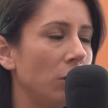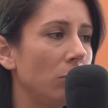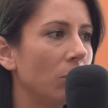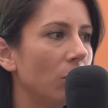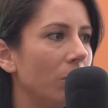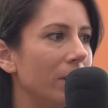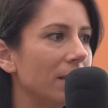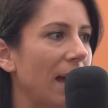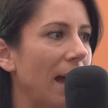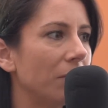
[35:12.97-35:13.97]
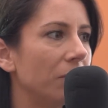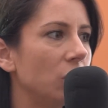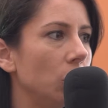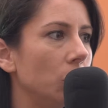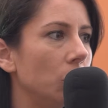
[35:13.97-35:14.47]
You don't always have
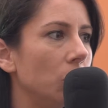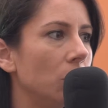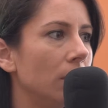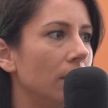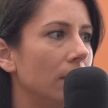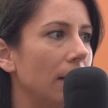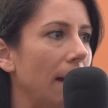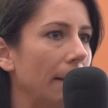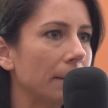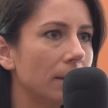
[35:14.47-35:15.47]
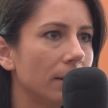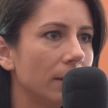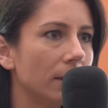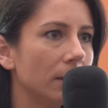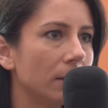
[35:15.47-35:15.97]
to act on
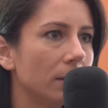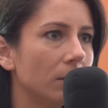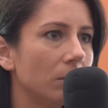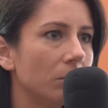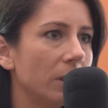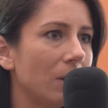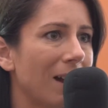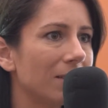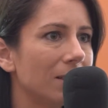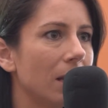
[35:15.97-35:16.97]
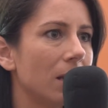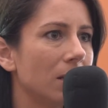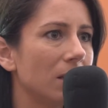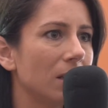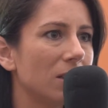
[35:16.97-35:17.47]
it, yeah, of course, but you have to take it
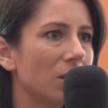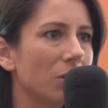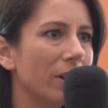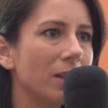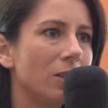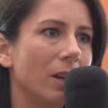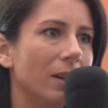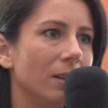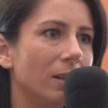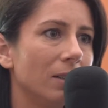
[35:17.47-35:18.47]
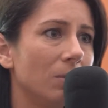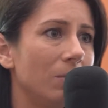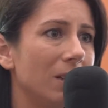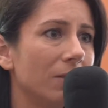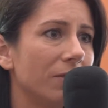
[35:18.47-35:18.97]
into consideration yeah, to
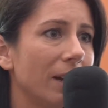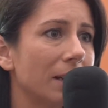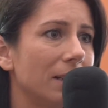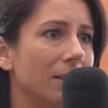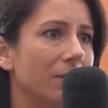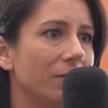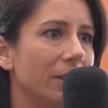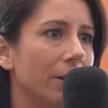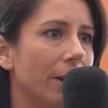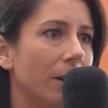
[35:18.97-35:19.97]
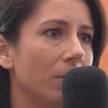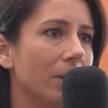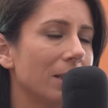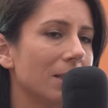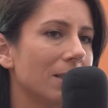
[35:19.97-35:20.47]
be sure. effective. You know,
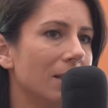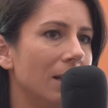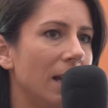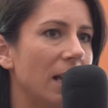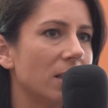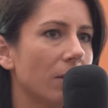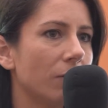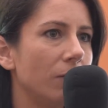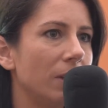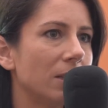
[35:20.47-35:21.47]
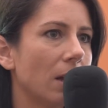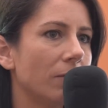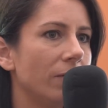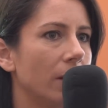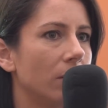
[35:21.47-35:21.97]
it's it's not it's
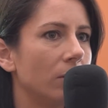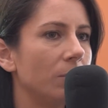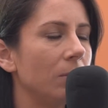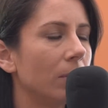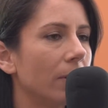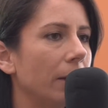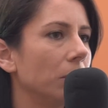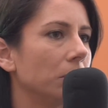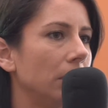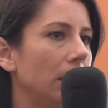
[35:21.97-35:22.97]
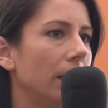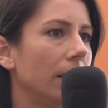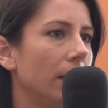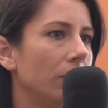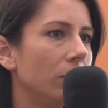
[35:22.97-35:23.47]
not fair to the people that you're
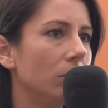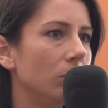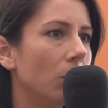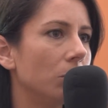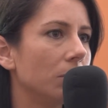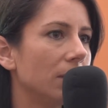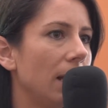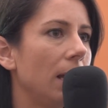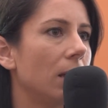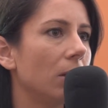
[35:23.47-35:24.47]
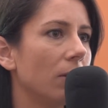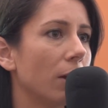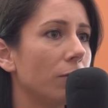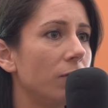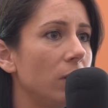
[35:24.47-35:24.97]
leading if you don't take
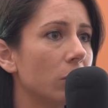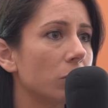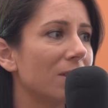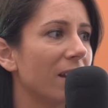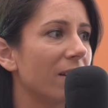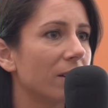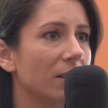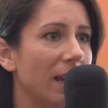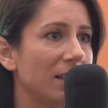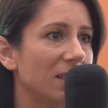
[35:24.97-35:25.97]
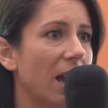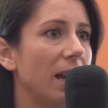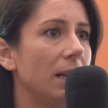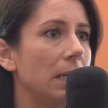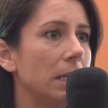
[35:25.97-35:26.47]
their fears, their
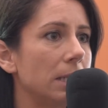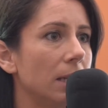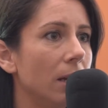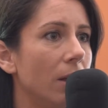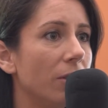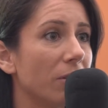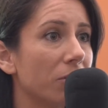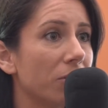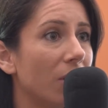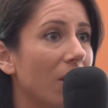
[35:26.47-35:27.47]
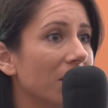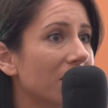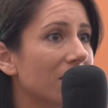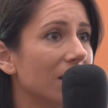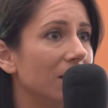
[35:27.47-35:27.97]
anxieties, their
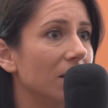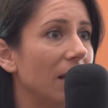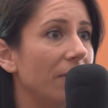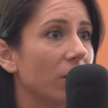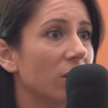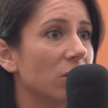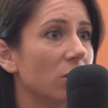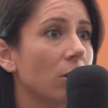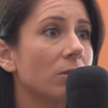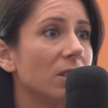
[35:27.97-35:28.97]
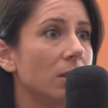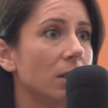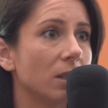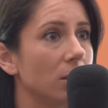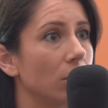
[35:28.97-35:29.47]
thoughts, yeah. and, and their concerns
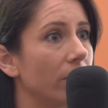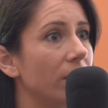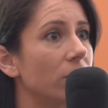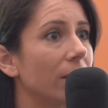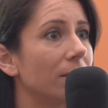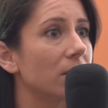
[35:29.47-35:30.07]
into consideration.